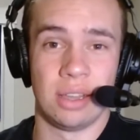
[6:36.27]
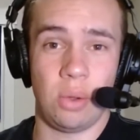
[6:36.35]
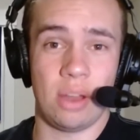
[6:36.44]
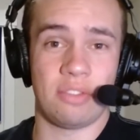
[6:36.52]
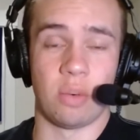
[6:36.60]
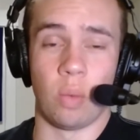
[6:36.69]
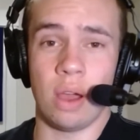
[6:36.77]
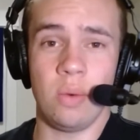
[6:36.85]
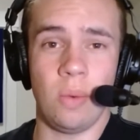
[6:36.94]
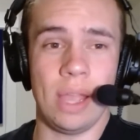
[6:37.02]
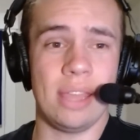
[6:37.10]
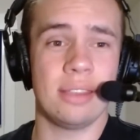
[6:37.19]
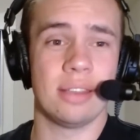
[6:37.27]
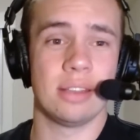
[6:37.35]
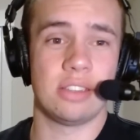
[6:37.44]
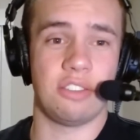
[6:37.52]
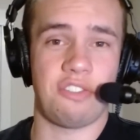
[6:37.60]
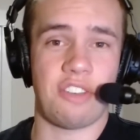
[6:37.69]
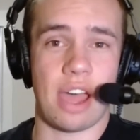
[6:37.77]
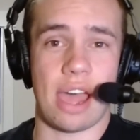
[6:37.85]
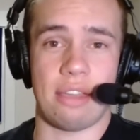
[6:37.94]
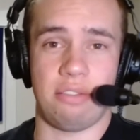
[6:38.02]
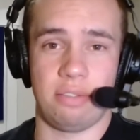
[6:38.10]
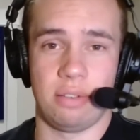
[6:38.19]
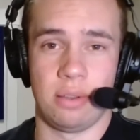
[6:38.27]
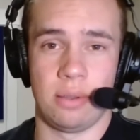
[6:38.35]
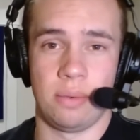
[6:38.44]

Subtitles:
Went from 1 win to 5.